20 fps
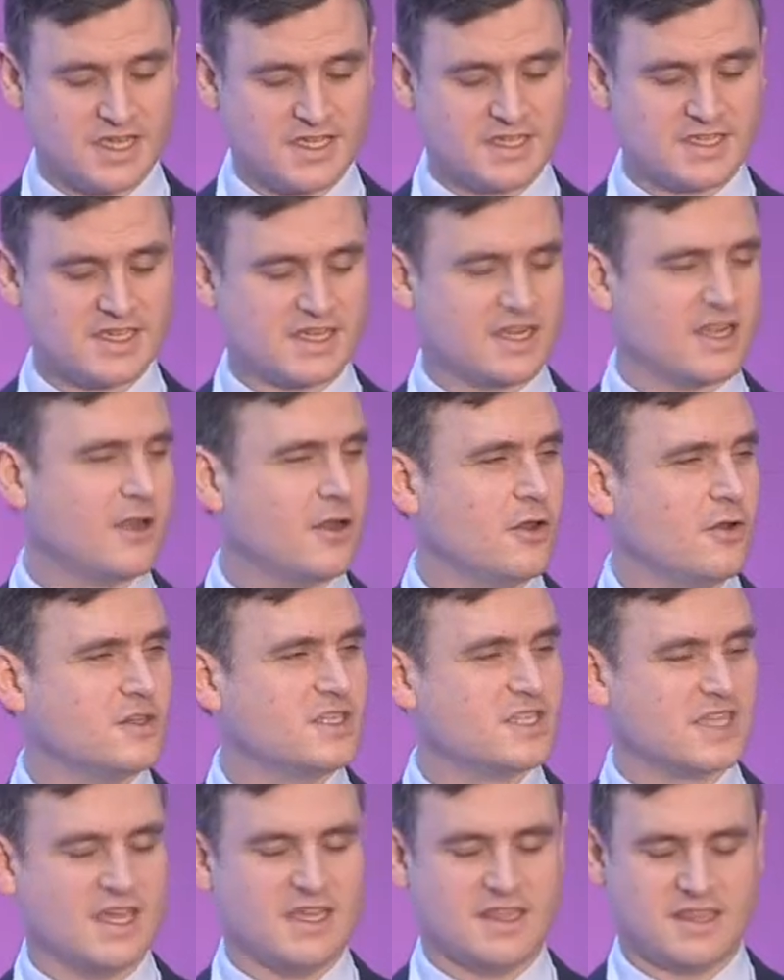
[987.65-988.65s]
Sitting
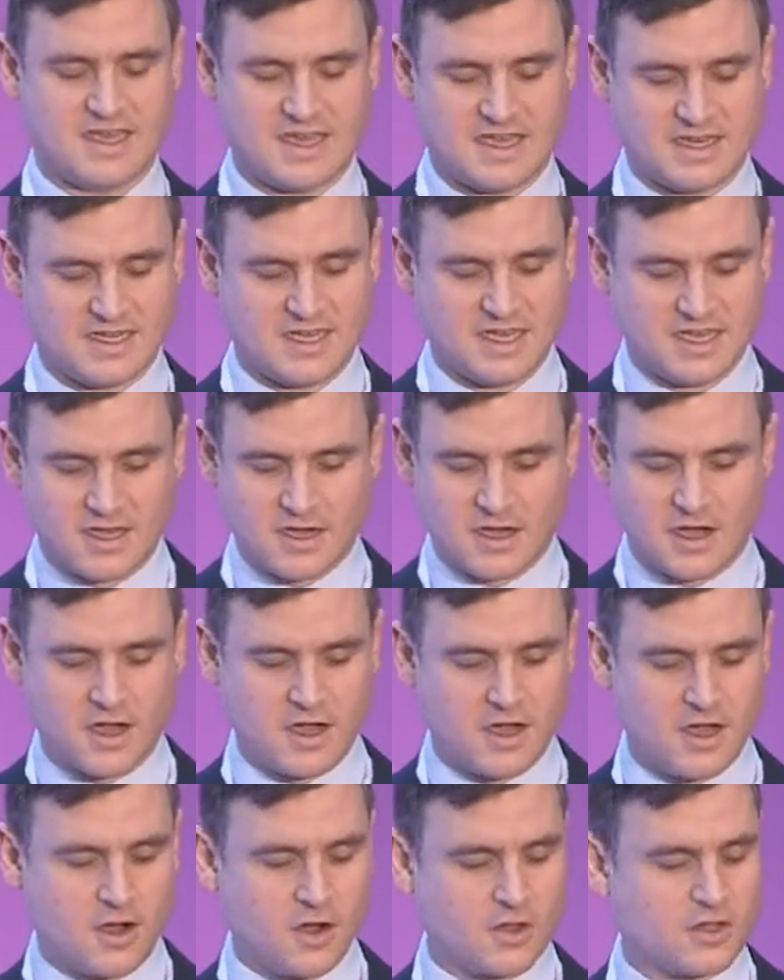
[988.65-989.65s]
alongside that,
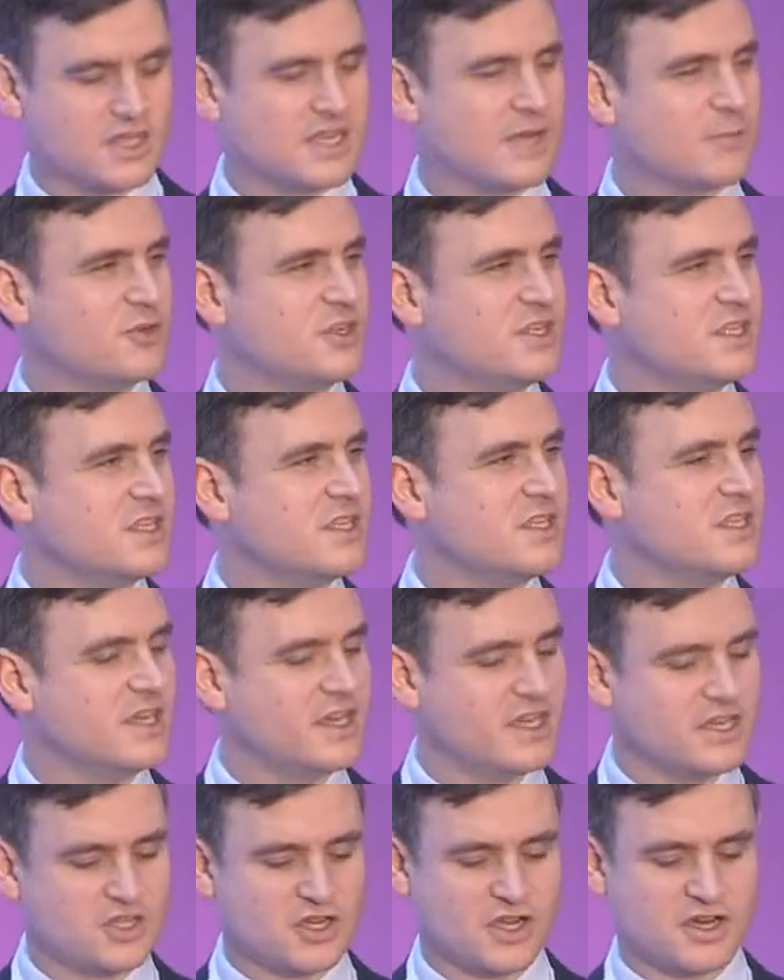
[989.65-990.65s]
our contemporaries in
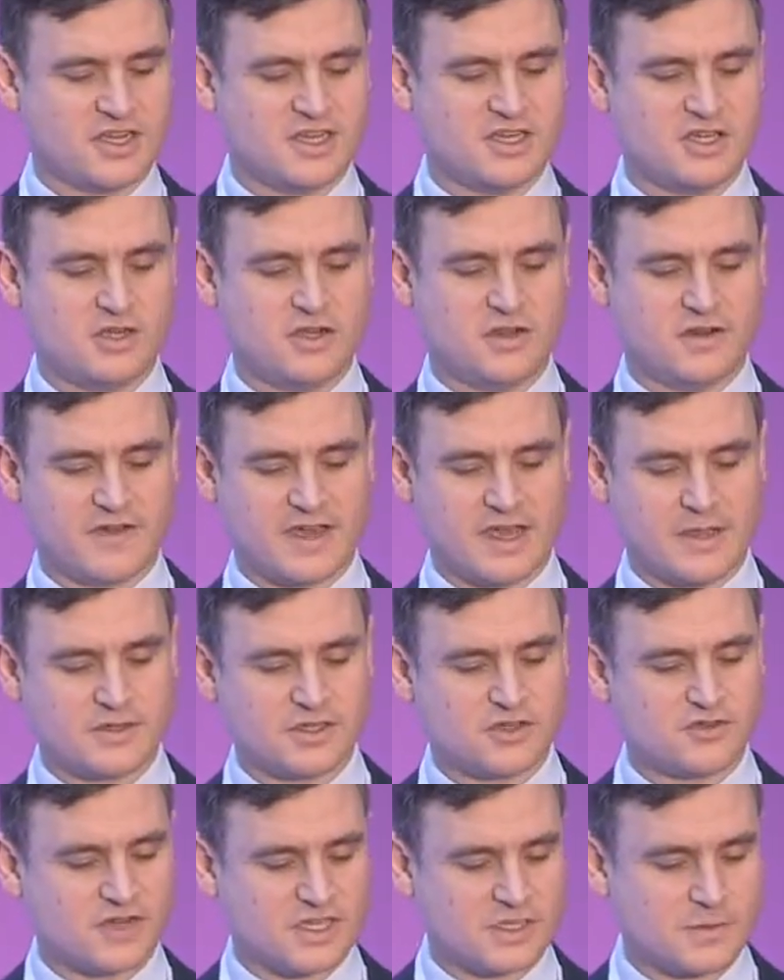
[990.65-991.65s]
the Chartered Institute of
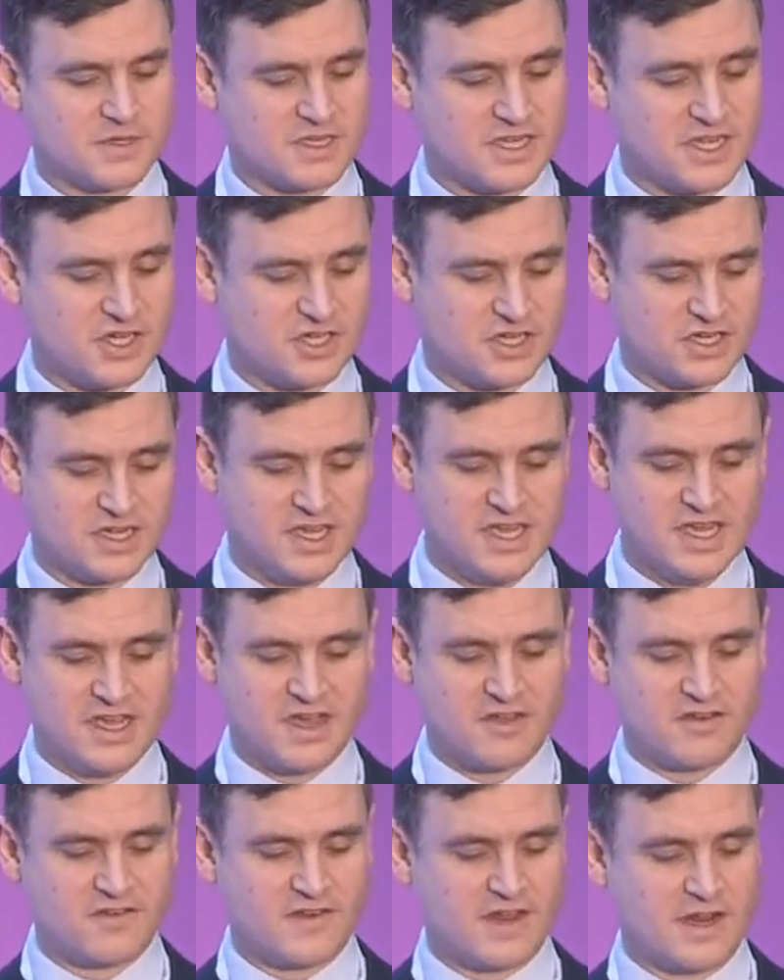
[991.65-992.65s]
Highways and Transportation
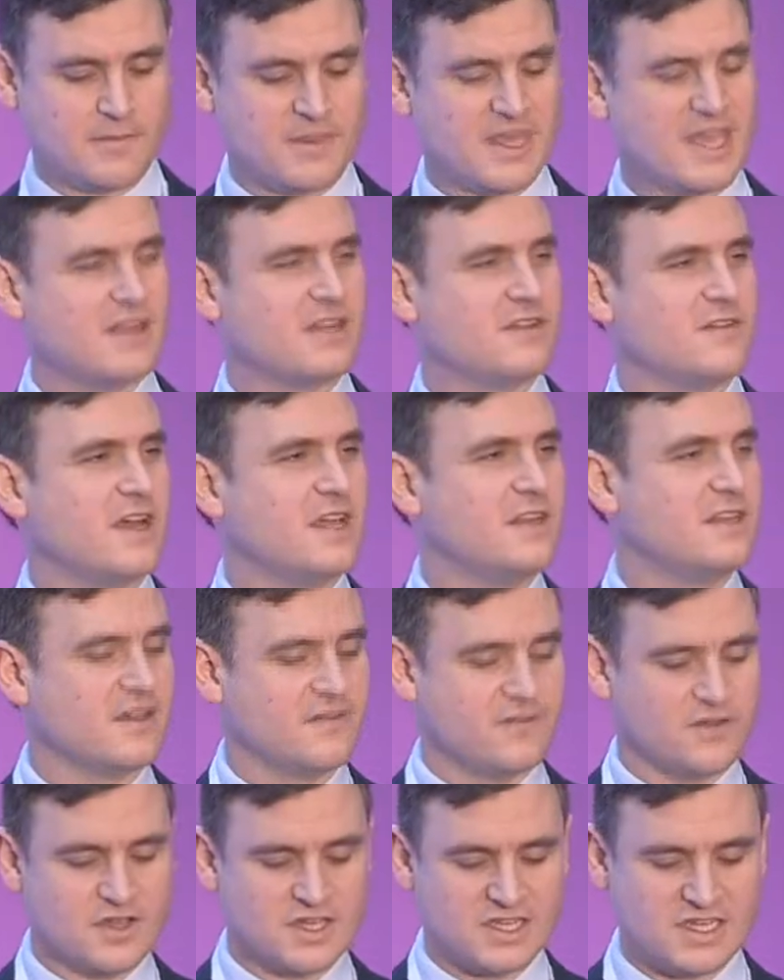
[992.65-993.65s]
have developed their
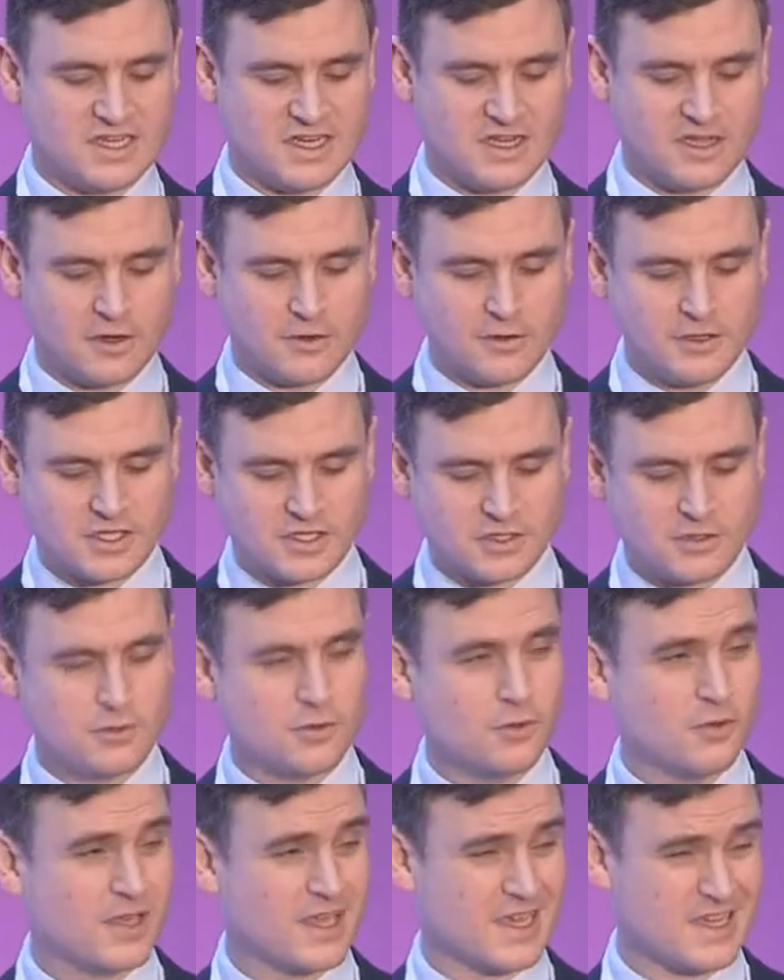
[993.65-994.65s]
Diversity and Inclusion
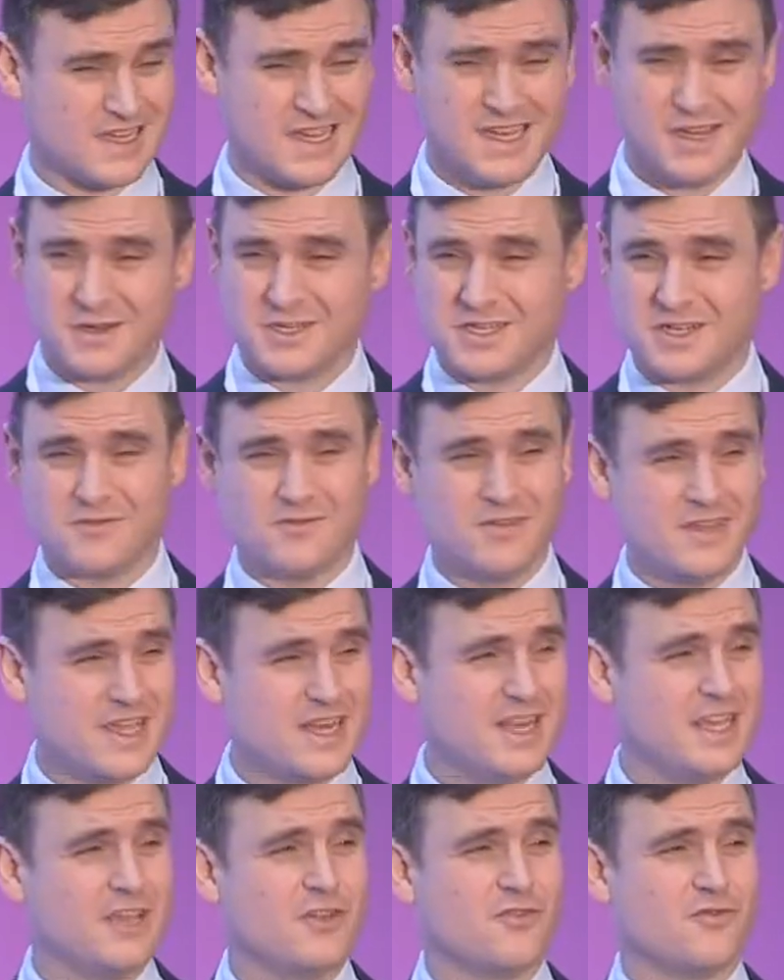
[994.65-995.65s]
Toolkit, which is a
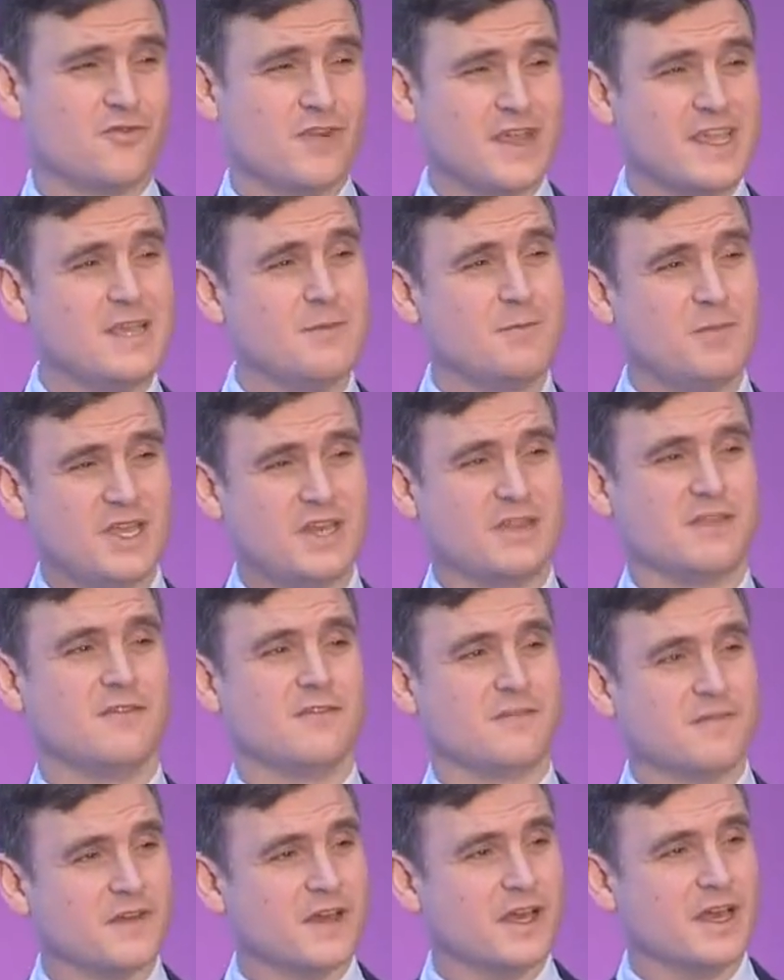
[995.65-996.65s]
really great bit
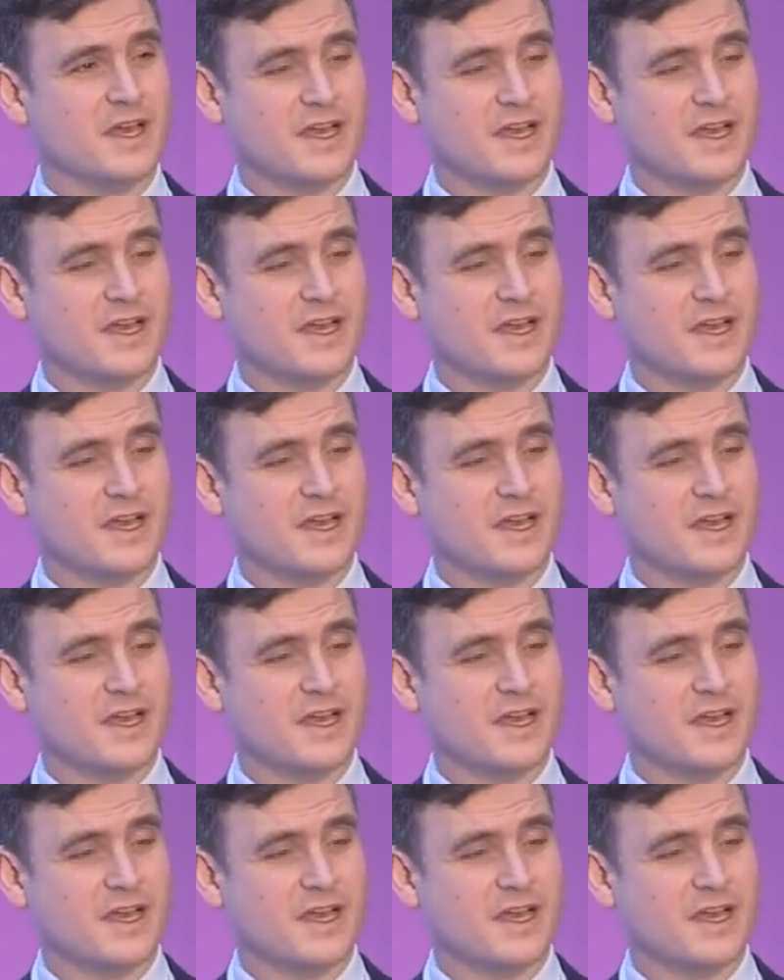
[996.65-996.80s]
of